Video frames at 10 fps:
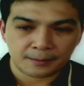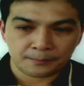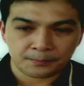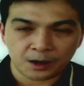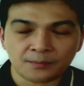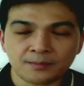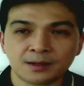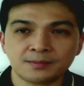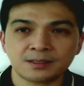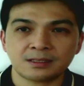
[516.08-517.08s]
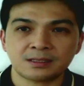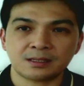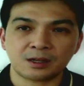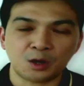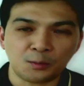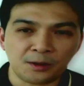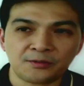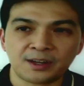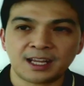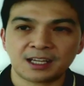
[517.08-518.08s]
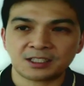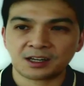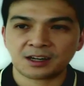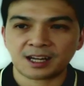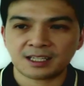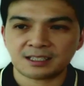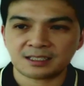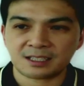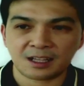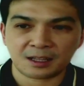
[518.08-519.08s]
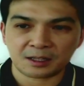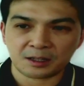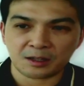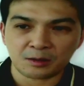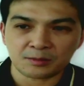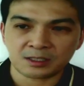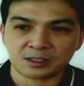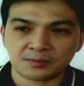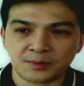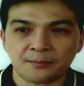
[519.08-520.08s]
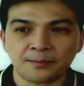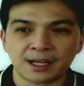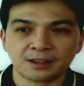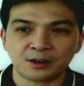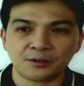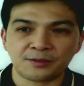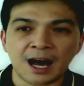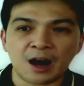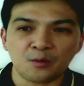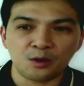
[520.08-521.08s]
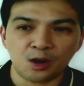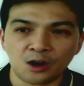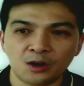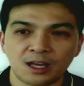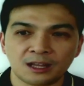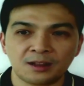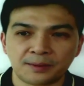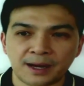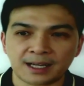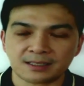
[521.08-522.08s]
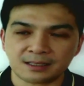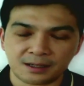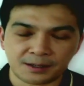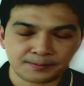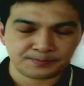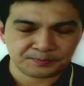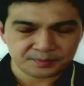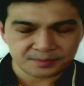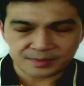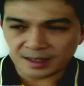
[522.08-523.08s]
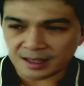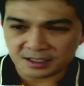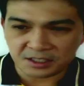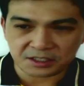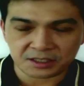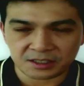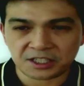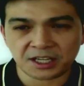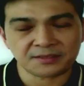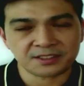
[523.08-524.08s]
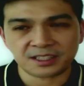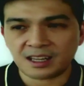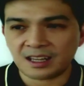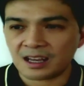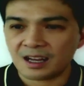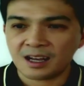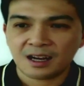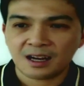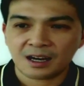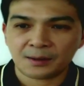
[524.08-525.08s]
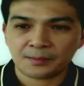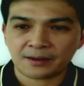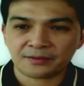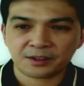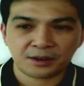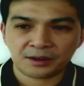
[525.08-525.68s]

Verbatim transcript: problems, global financial crisis. It, it'll just be a matter of how long it'll pass. Um, G F C, Um, after